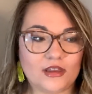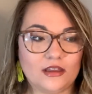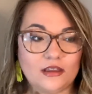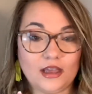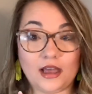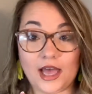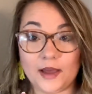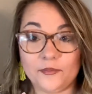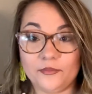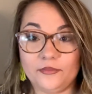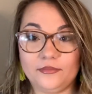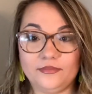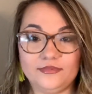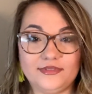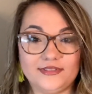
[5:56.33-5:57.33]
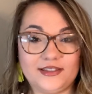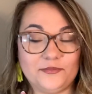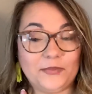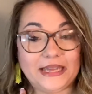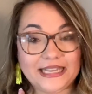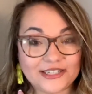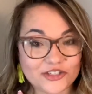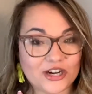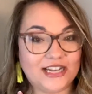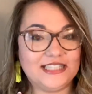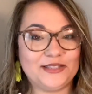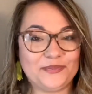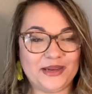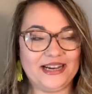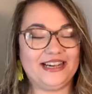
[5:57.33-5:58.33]
I'm being
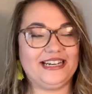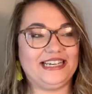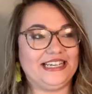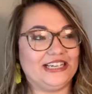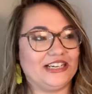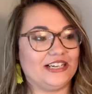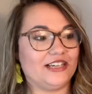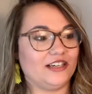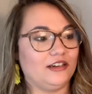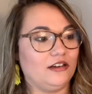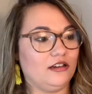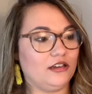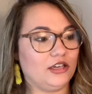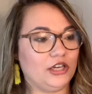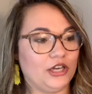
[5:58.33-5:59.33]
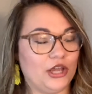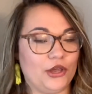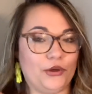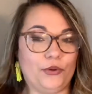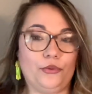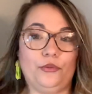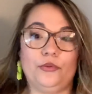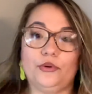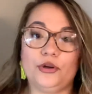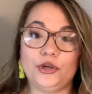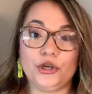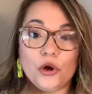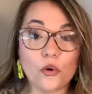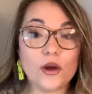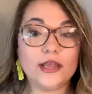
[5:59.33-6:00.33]
transparent here, you know,
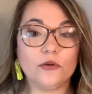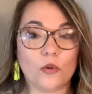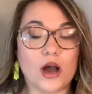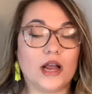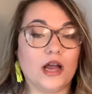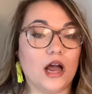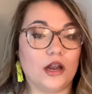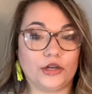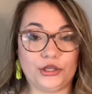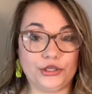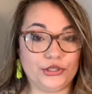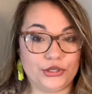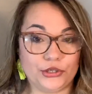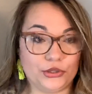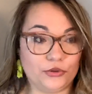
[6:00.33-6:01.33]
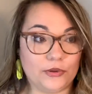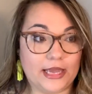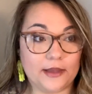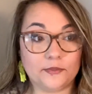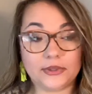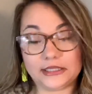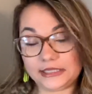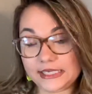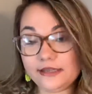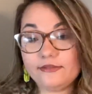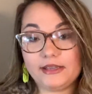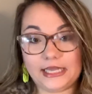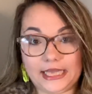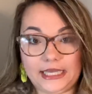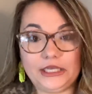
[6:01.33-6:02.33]
knowing what God could do and believing
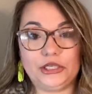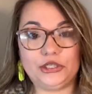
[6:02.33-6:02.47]
He could